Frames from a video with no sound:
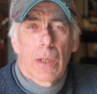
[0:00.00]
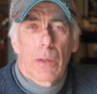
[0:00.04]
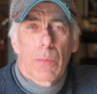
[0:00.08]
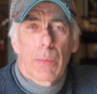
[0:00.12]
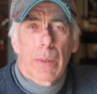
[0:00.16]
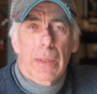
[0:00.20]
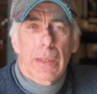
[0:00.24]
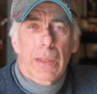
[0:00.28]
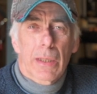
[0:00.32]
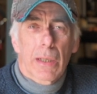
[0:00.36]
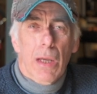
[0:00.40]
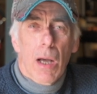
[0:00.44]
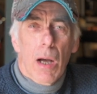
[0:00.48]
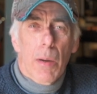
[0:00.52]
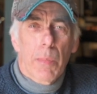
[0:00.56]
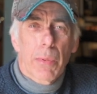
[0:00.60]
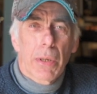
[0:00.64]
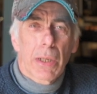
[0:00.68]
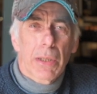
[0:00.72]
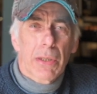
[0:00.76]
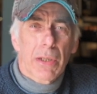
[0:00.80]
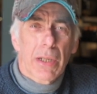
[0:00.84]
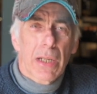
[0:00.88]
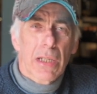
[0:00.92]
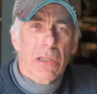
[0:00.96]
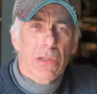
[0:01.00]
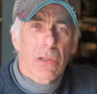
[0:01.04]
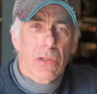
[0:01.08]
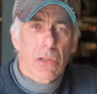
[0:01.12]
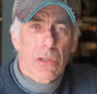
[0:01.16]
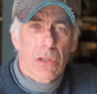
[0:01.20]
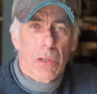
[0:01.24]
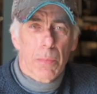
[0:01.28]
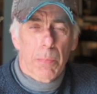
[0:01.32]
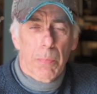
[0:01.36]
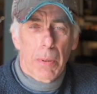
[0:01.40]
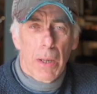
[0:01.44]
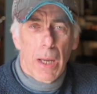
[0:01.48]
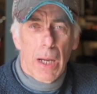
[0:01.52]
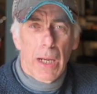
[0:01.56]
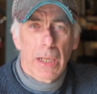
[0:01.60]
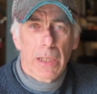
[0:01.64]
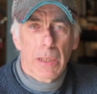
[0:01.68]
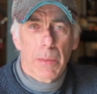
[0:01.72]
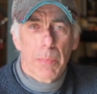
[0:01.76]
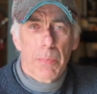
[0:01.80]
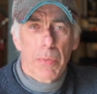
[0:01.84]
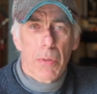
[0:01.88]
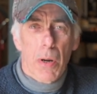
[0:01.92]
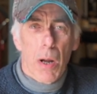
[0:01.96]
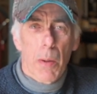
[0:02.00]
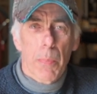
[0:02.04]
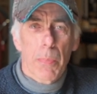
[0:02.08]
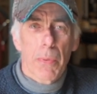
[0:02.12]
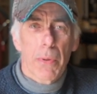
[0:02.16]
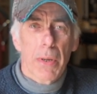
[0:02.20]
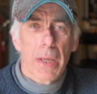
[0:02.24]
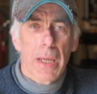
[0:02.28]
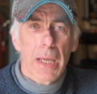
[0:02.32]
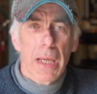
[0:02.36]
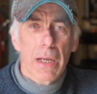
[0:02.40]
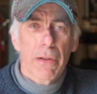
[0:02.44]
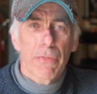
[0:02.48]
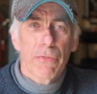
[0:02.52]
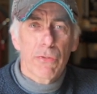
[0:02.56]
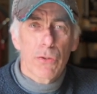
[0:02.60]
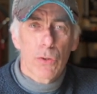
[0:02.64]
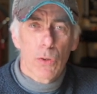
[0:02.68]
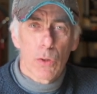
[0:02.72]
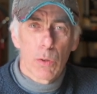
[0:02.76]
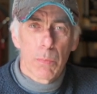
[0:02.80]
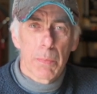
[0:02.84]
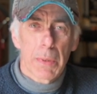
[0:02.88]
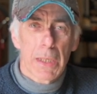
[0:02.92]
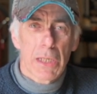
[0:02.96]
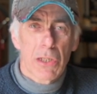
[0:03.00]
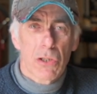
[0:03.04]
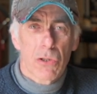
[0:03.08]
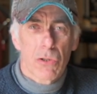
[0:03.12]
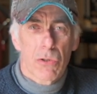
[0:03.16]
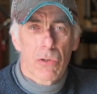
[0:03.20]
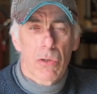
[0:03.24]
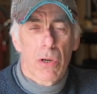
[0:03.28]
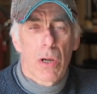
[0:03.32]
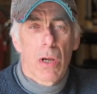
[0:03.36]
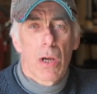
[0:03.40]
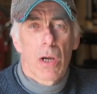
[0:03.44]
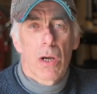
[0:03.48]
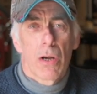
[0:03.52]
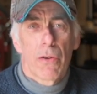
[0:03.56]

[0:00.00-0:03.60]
Well, the carburetor has to supply the proper air-fuel mixture,